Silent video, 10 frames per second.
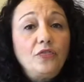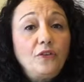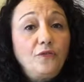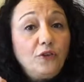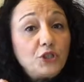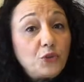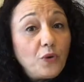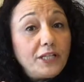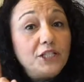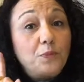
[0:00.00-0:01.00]
The first
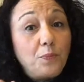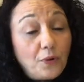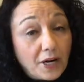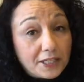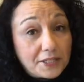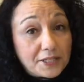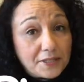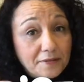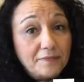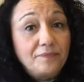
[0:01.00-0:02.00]
one is
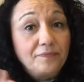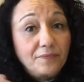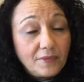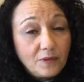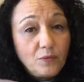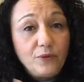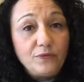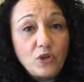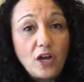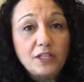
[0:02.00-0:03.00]
price. We
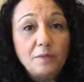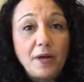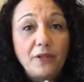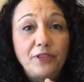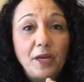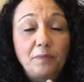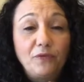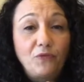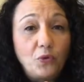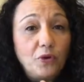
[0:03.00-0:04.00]
talked about that
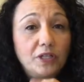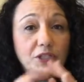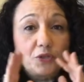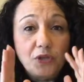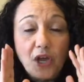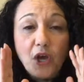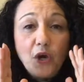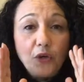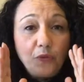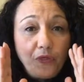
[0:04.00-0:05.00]
before. It's
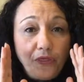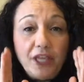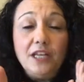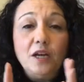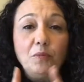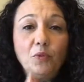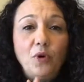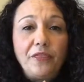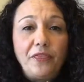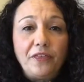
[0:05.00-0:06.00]
the number
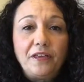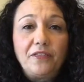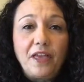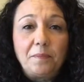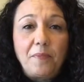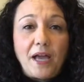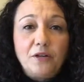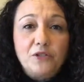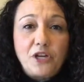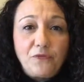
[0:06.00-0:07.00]
one thing that
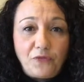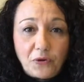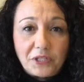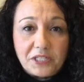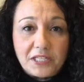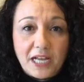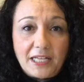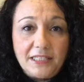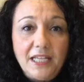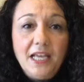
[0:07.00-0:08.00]
buyers are focused
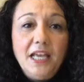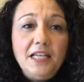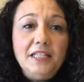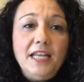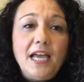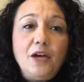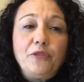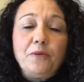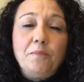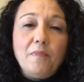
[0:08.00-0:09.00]
on. Now,
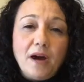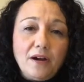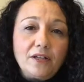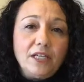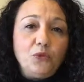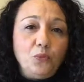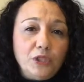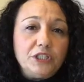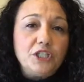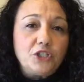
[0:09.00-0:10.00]
the market
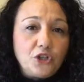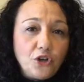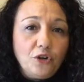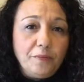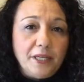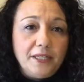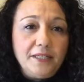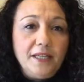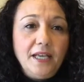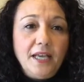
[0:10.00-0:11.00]
will
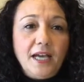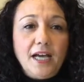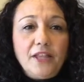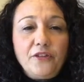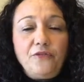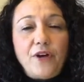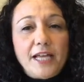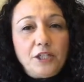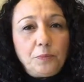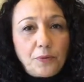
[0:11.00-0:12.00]
determine the
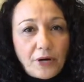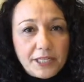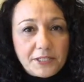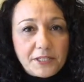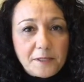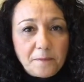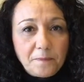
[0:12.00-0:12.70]
final price,